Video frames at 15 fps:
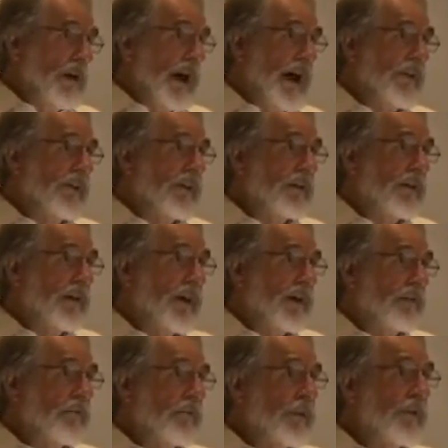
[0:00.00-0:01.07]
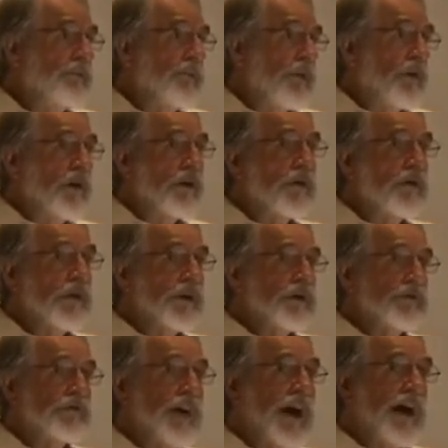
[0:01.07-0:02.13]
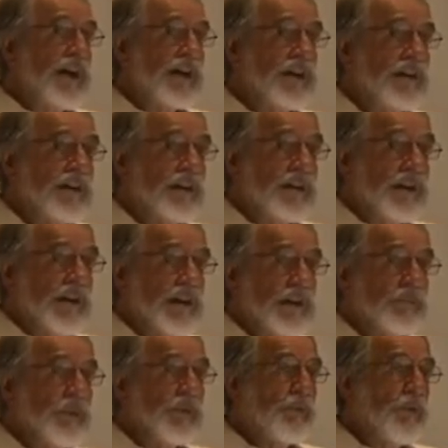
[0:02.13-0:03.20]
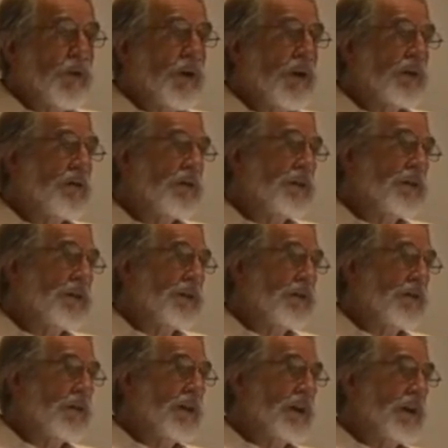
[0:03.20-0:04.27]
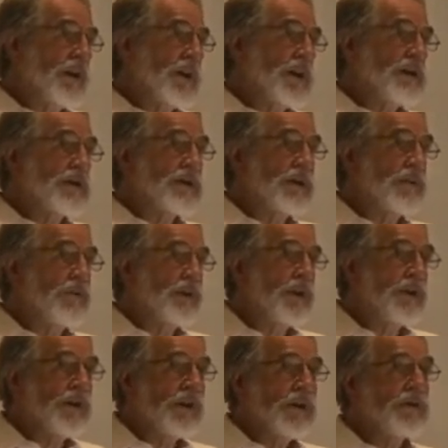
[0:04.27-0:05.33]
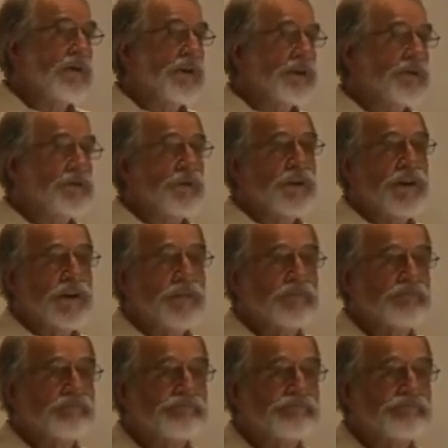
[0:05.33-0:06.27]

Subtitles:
I think that people are going to fight it. People are going to get organized, and we are going to win.